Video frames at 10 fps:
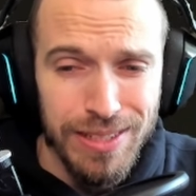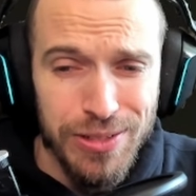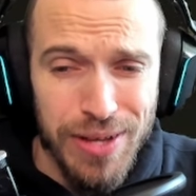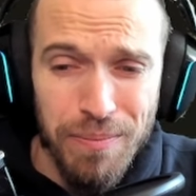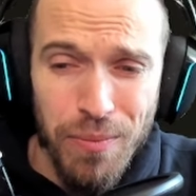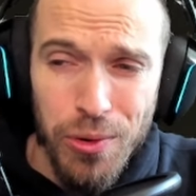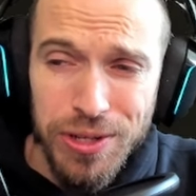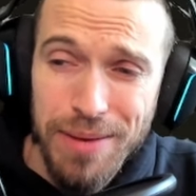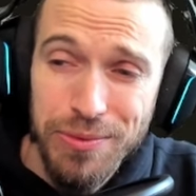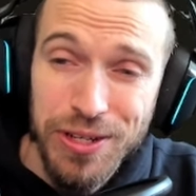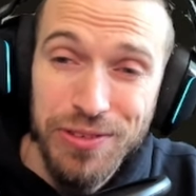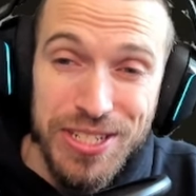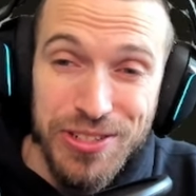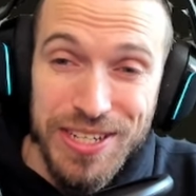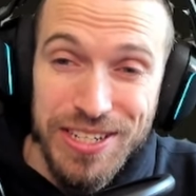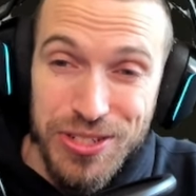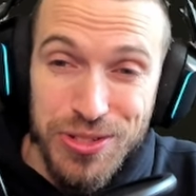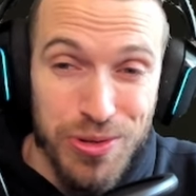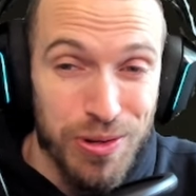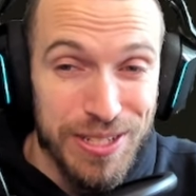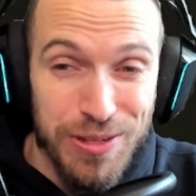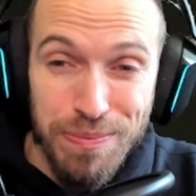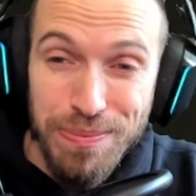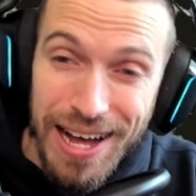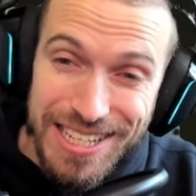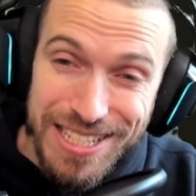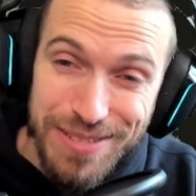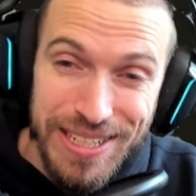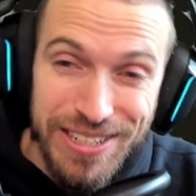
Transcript: You get more Tempering Restoration Scrolls than you possibly